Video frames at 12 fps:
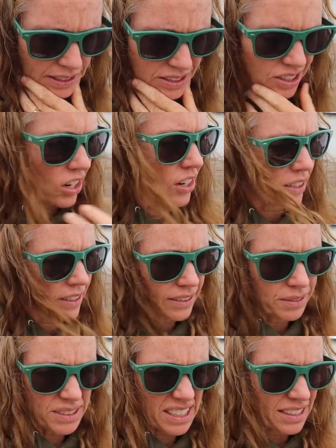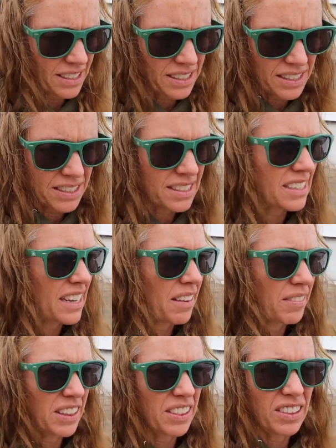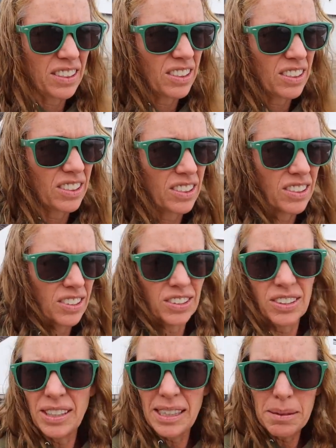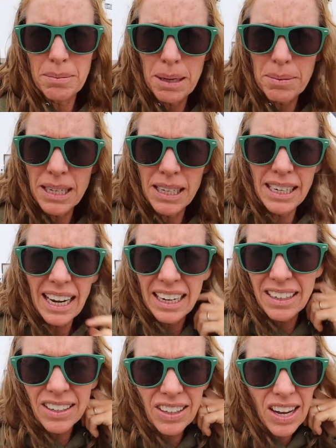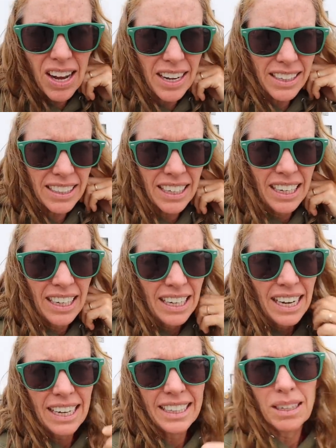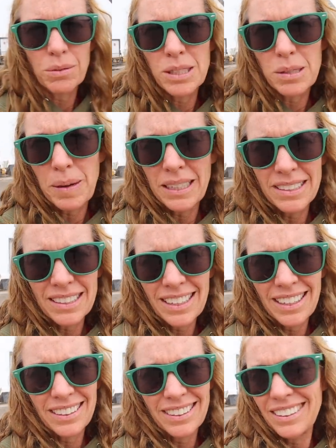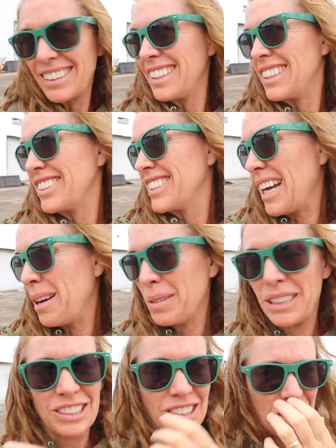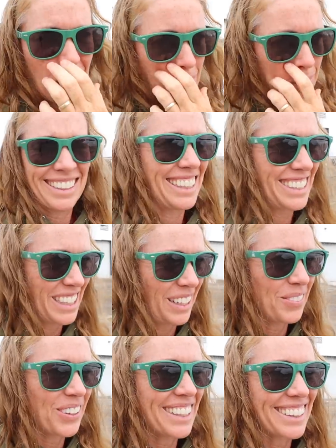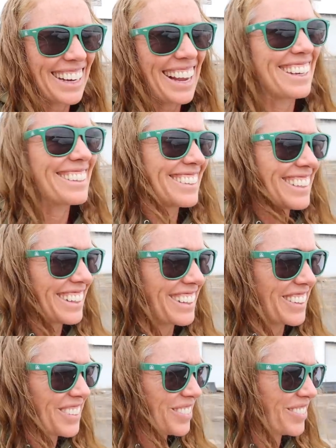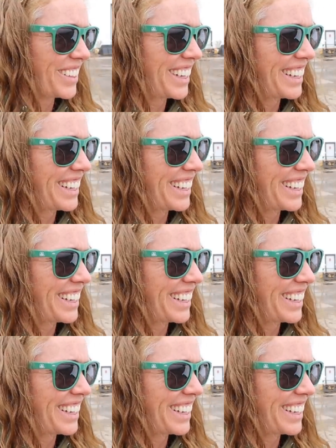dark. It was like 7:30, maybe 8 o'clock. And then we spent a little time in the shop celebrating the end of